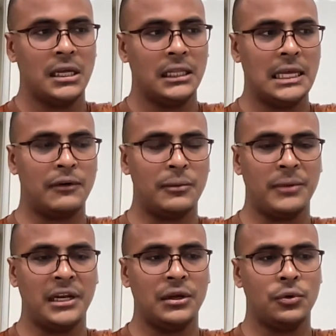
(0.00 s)
There were
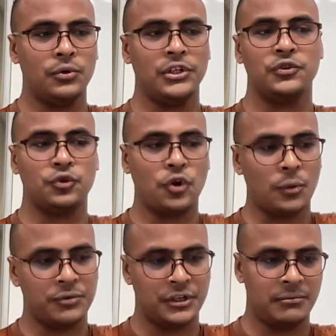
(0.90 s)
many who
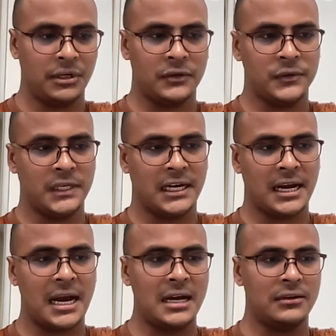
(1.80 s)
disrobed because they
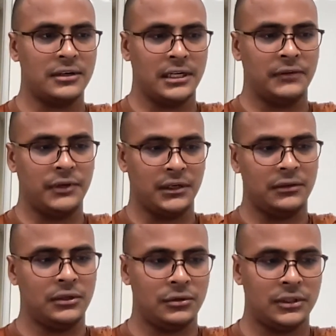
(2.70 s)
can't live in,
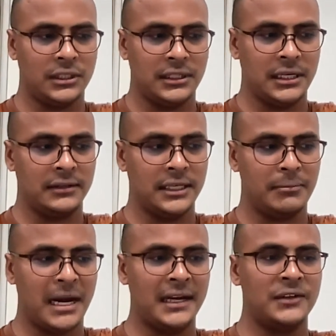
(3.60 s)
their
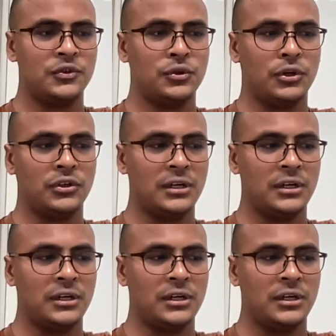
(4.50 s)
mind is not